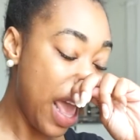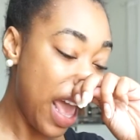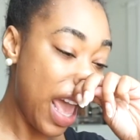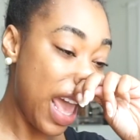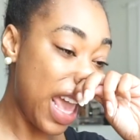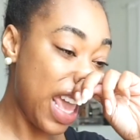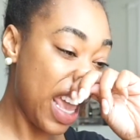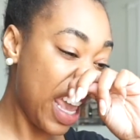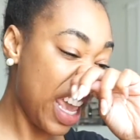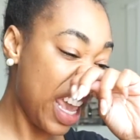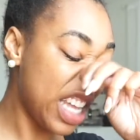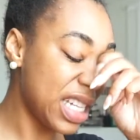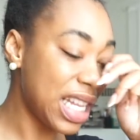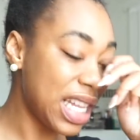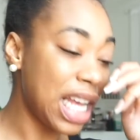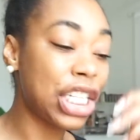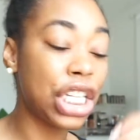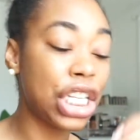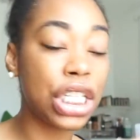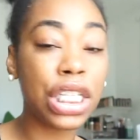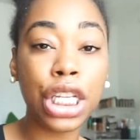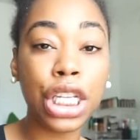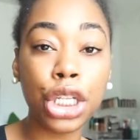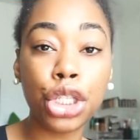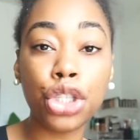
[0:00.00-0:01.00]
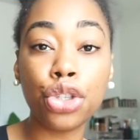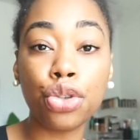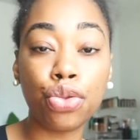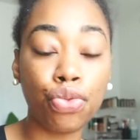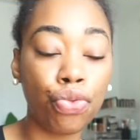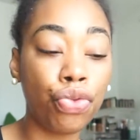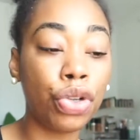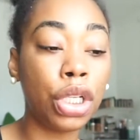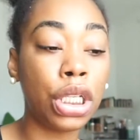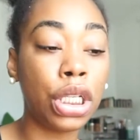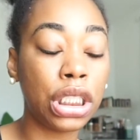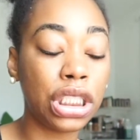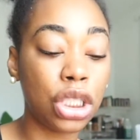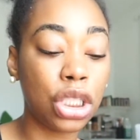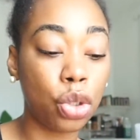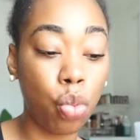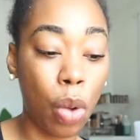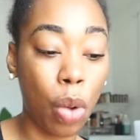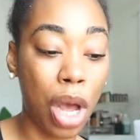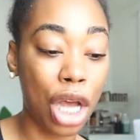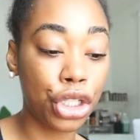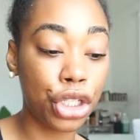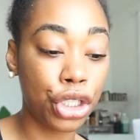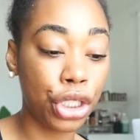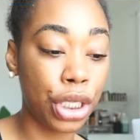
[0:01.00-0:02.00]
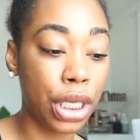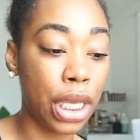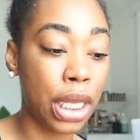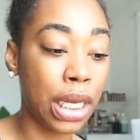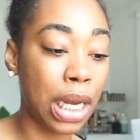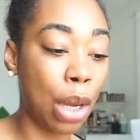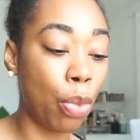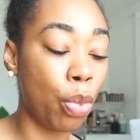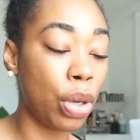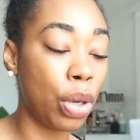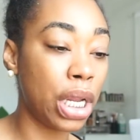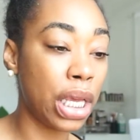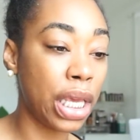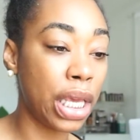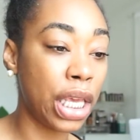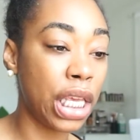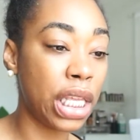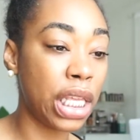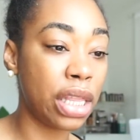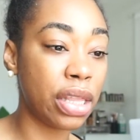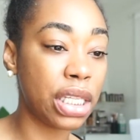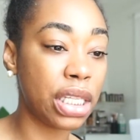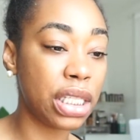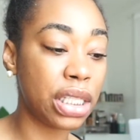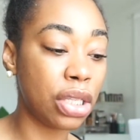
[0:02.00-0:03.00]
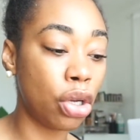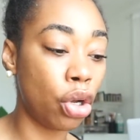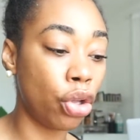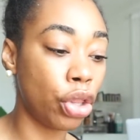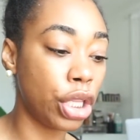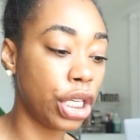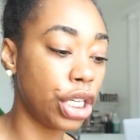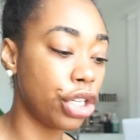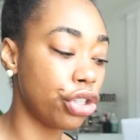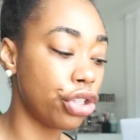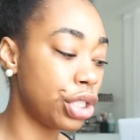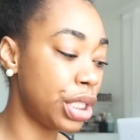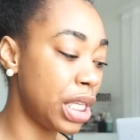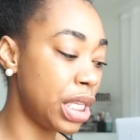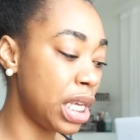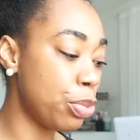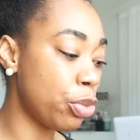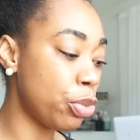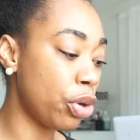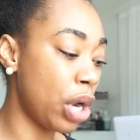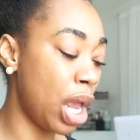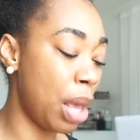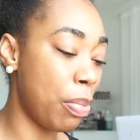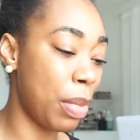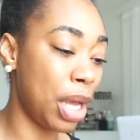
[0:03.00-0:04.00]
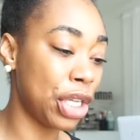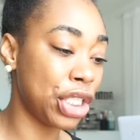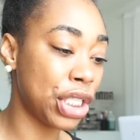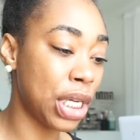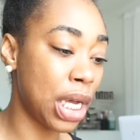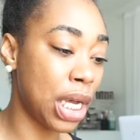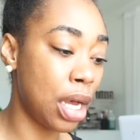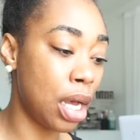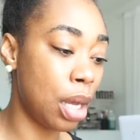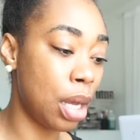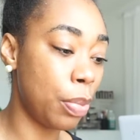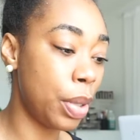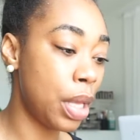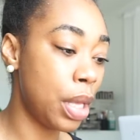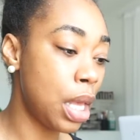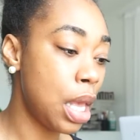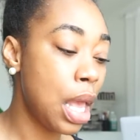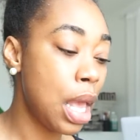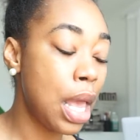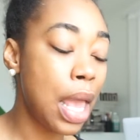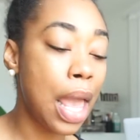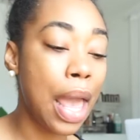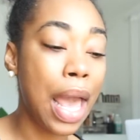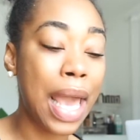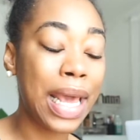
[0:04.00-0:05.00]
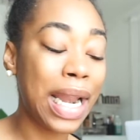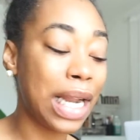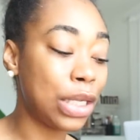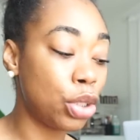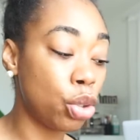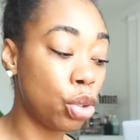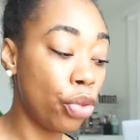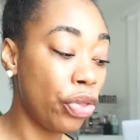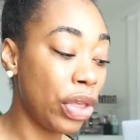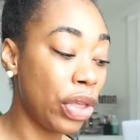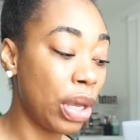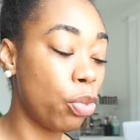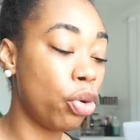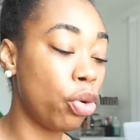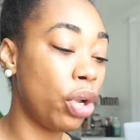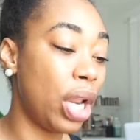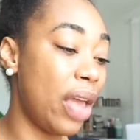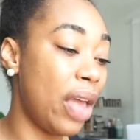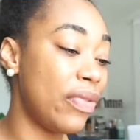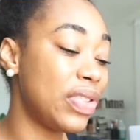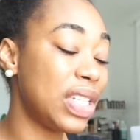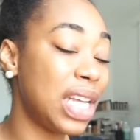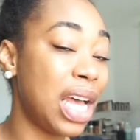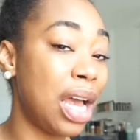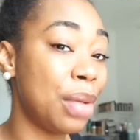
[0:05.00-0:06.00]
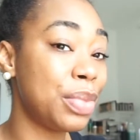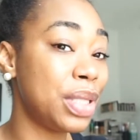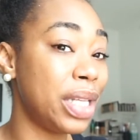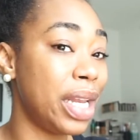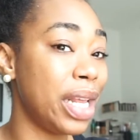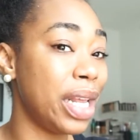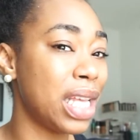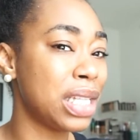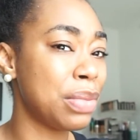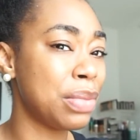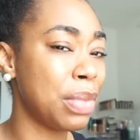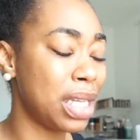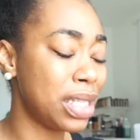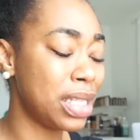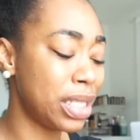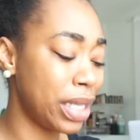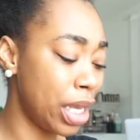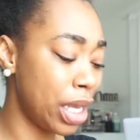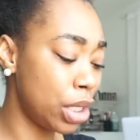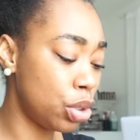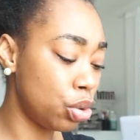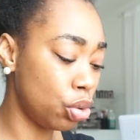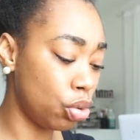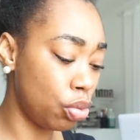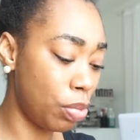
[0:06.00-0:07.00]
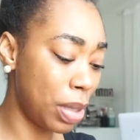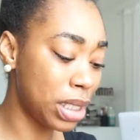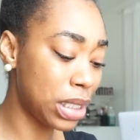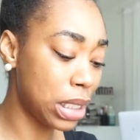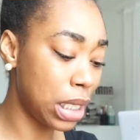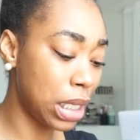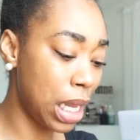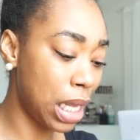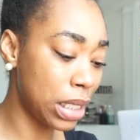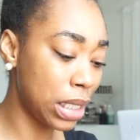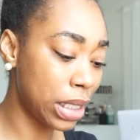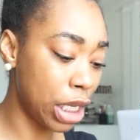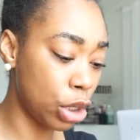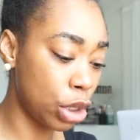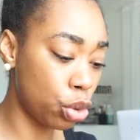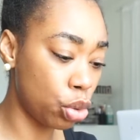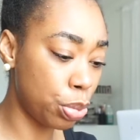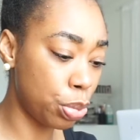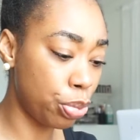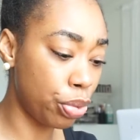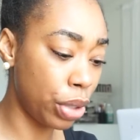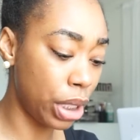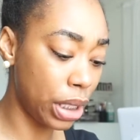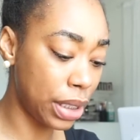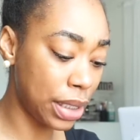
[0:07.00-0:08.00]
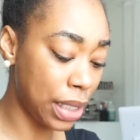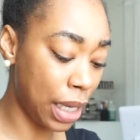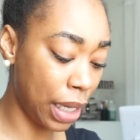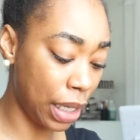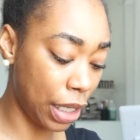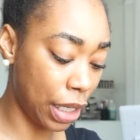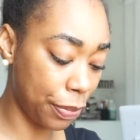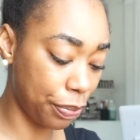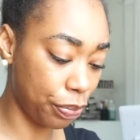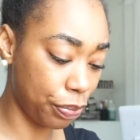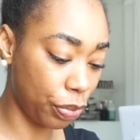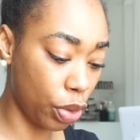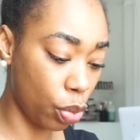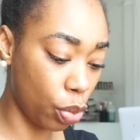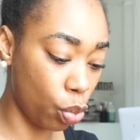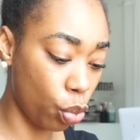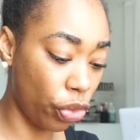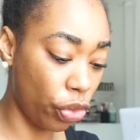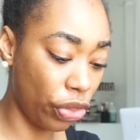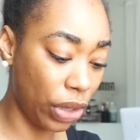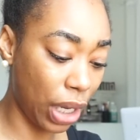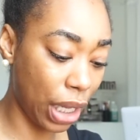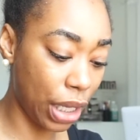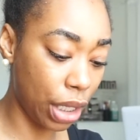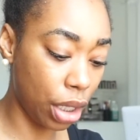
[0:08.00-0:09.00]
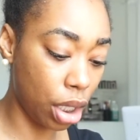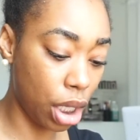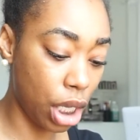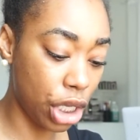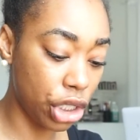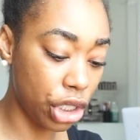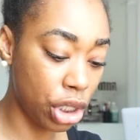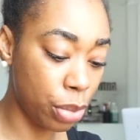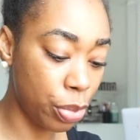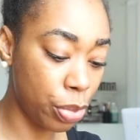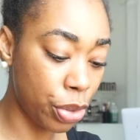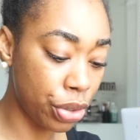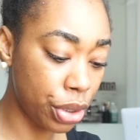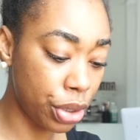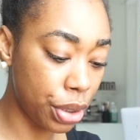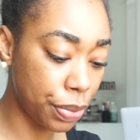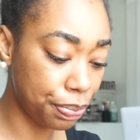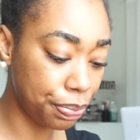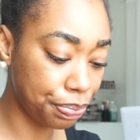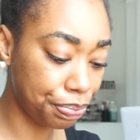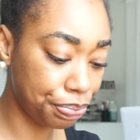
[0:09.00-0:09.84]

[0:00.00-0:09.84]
and I just need to really just wash it, and I want to get in this on the steamer at my job, and I don't think I'm going to have time today because my schedule, my salon schedule is pretty tight with like customers.